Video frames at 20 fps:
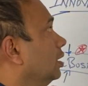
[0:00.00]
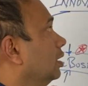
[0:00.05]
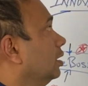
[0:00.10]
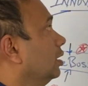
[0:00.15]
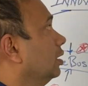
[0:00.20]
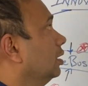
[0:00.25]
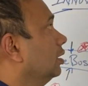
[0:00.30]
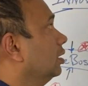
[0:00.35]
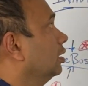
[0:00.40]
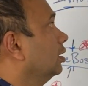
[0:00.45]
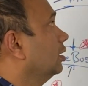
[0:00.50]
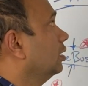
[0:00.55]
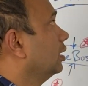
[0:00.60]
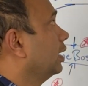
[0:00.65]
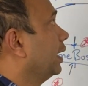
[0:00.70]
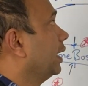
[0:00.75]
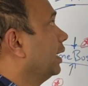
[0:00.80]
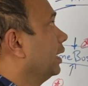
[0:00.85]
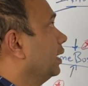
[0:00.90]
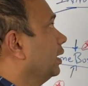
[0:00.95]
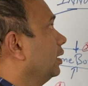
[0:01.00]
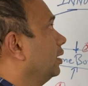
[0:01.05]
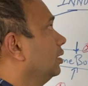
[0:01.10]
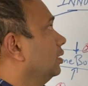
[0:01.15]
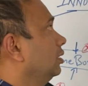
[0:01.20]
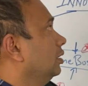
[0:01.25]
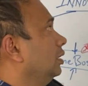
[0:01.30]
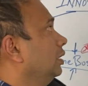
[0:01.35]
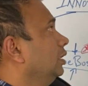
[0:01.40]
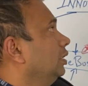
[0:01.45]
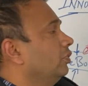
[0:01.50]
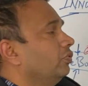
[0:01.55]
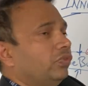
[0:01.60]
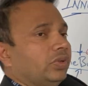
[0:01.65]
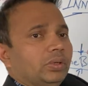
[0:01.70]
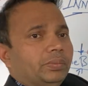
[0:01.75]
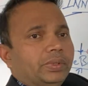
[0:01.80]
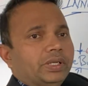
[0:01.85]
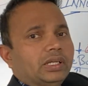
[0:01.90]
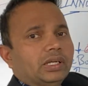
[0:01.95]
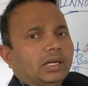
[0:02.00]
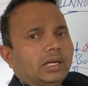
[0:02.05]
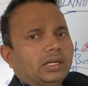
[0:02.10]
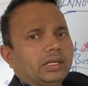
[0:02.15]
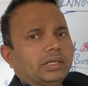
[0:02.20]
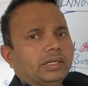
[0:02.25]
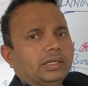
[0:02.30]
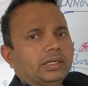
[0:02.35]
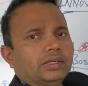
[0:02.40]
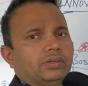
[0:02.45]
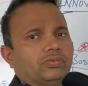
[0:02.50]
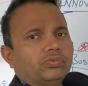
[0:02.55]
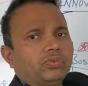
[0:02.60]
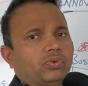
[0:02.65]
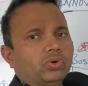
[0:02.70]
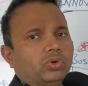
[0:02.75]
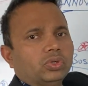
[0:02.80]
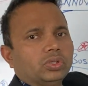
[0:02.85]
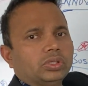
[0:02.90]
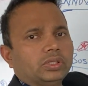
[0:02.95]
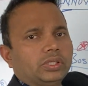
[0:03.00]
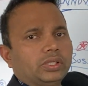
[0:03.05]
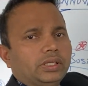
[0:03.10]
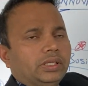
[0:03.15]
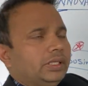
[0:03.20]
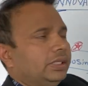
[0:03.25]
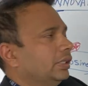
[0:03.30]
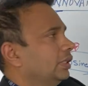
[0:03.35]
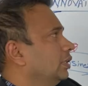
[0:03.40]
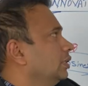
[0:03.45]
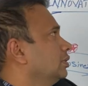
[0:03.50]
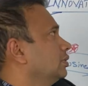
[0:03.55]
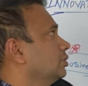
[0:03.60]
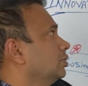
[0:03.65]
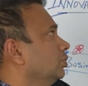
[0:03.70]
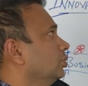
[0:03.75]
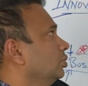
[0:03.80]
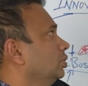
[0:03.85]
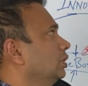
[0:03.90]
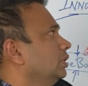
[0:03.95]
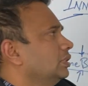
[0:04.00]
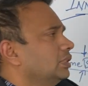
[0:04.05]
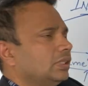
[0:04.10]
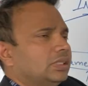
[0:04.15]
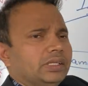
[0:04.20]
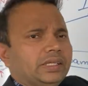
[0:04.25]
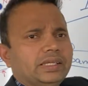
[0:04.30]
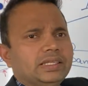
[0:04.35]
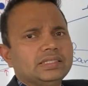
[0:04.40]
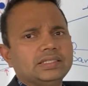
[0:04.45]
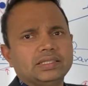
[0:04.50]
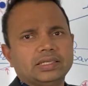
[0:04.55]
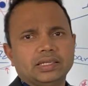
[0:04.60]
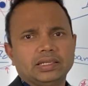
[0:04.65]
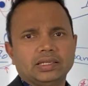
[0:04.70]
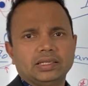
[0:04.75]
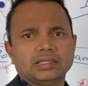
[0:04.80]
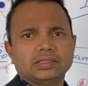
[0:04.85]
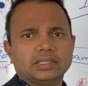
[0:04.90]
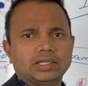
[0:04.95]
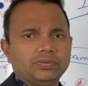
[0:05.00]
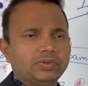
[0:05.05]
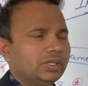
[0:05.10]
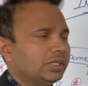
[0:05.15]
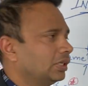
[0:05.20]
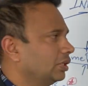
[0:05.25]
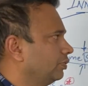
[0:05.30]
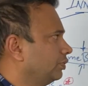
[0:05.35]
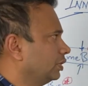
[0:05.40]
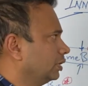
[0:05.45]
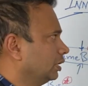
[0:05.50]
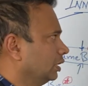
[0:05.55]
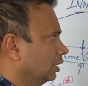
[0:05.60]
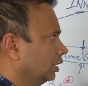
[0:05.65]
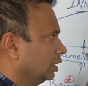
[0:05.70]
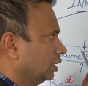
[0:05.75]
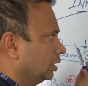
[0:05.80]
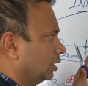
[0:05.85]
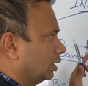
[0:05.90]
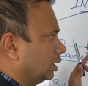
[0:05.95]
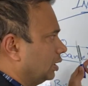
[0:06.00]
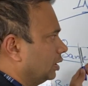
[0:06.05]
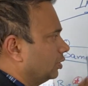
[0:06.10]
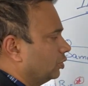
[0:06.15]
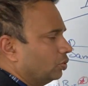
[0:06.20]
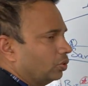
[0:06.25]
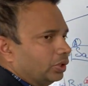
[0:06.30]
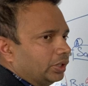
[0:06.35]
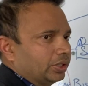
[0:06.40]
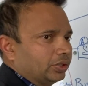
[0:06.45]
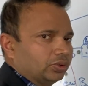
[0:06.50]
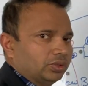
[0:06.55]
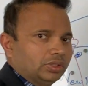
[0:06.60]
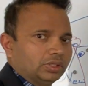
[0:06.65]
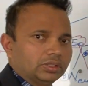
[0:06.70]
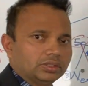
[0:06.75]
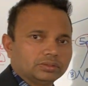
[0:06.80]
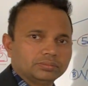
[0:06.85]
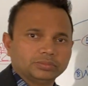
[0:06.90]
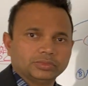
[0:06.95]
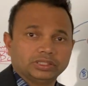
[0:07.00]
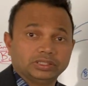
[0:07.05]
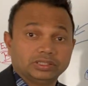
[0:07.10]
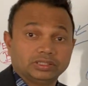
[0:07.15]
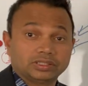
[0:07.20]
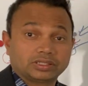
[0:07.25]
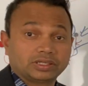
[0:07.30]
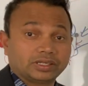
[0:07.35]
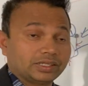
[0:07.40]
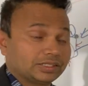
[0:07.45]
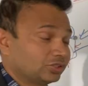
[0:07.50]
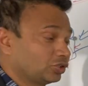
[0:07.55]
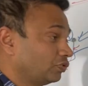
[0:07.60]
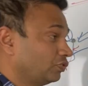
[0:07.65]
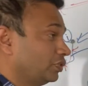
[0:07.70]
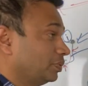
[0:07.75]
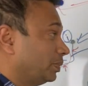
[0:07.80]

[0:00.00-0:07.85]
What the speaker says: And the leave will be granted for 3 years. So these are the easy areas I will cover. Then I'll go into the other crux of the